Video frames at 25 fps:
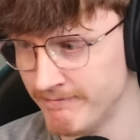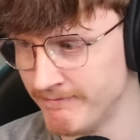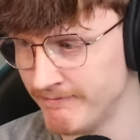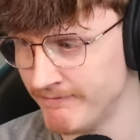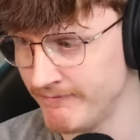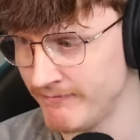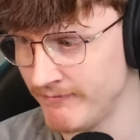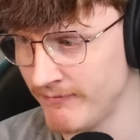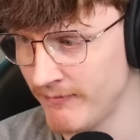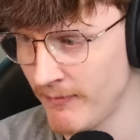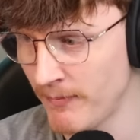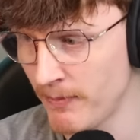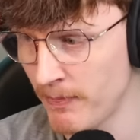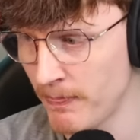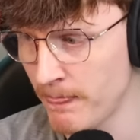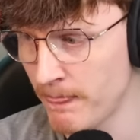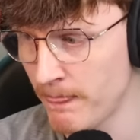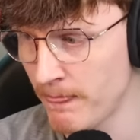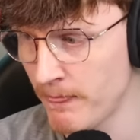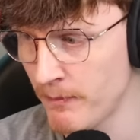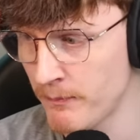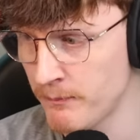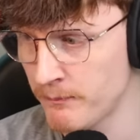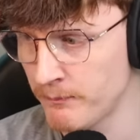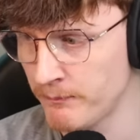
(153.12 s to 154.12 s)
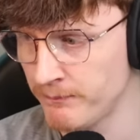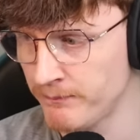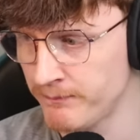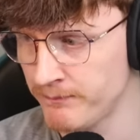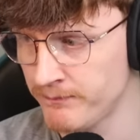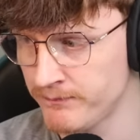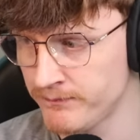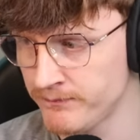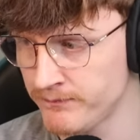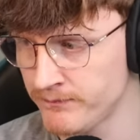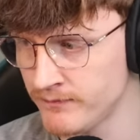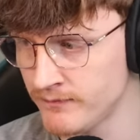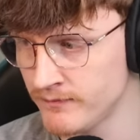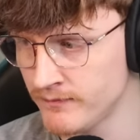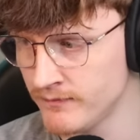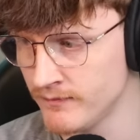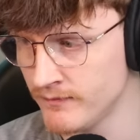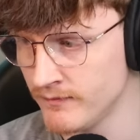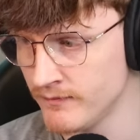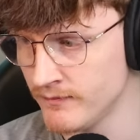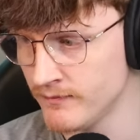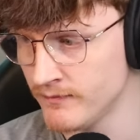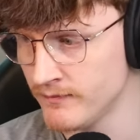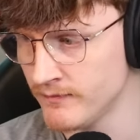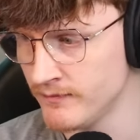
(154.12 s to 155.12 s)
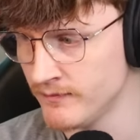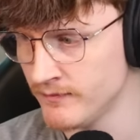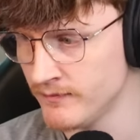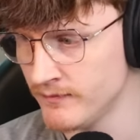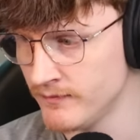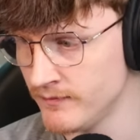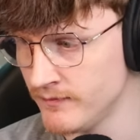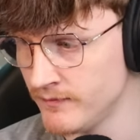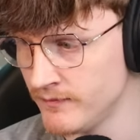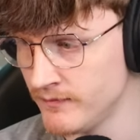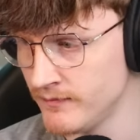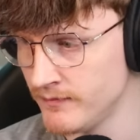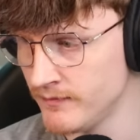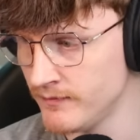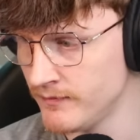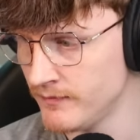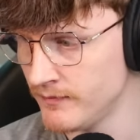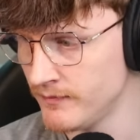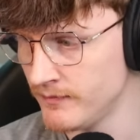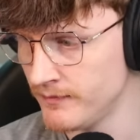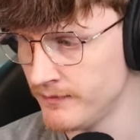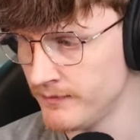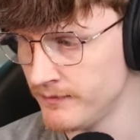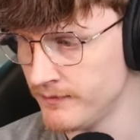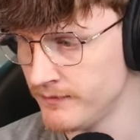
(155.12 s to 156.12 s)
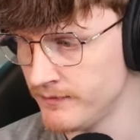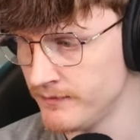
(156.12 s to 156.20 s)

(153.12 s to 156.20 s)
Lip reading: (silence)